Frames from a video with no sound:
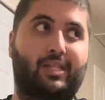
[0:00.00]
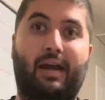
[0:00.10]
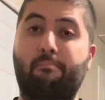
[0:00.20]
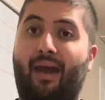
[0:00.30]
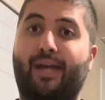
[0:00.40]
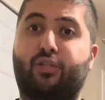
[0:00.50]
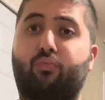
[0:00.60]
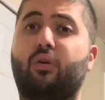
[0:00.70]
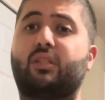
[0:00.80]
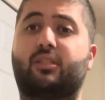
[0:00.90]
That match
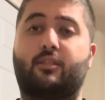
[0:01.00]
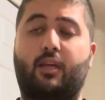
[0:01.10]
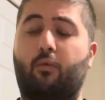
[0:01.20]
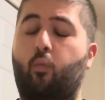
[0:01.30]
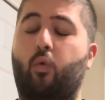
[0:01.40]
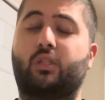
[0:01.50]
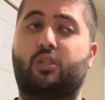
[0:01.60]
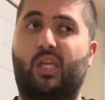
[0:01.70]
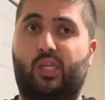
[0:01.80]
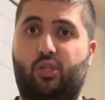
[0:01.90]
was was
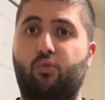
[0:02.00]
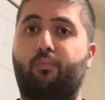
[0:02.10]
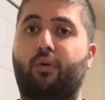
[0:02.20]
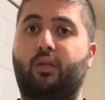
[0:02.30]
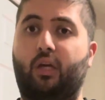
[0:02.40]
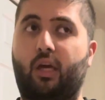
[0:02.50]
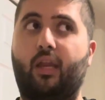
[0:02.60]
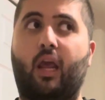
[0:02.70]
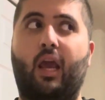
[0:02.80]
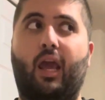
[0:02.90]
super
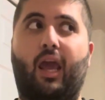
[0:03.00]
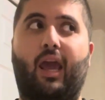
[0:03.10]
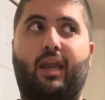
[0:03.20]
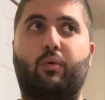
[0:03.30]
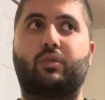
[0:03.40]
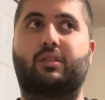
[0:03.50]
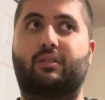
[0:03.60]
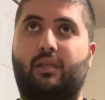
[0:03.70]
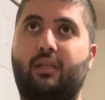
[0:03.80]
good, and it was